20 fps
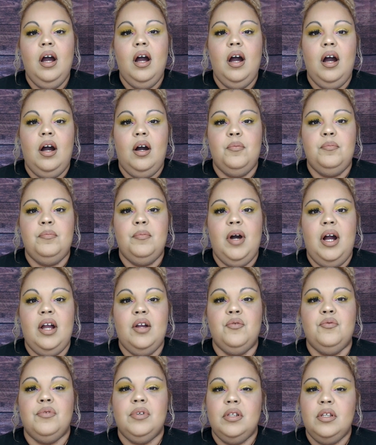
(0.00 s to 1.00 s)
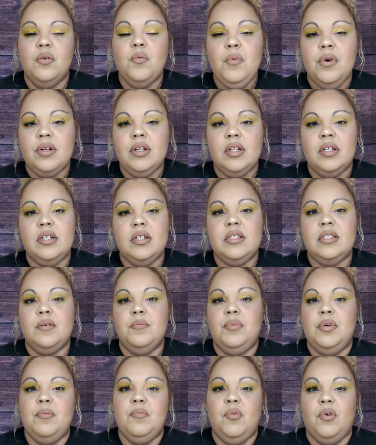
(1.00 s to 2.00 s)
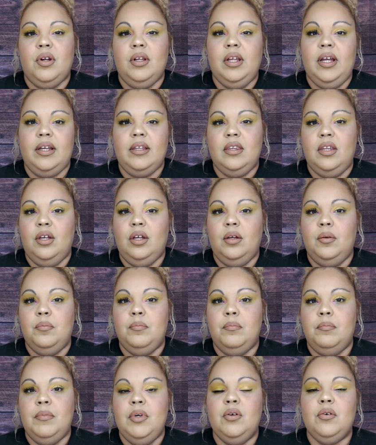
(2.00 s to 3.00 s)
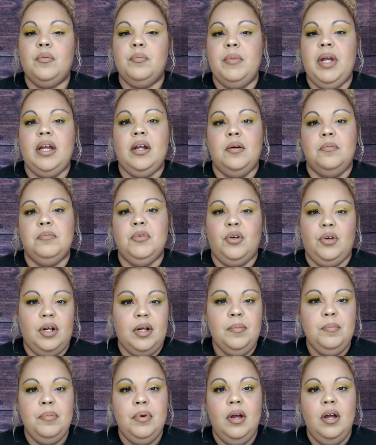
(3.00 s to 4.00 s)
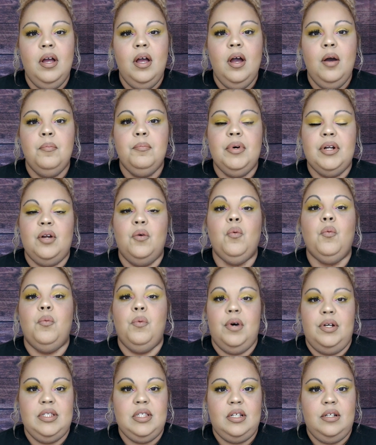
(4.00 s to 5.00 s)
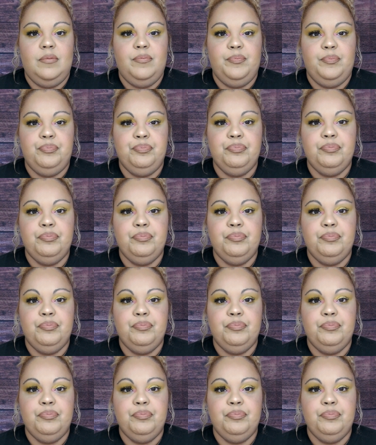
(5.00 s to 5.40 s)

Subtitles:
I really wanted it to be more like the Milk Makeup Grip, but it wasn't.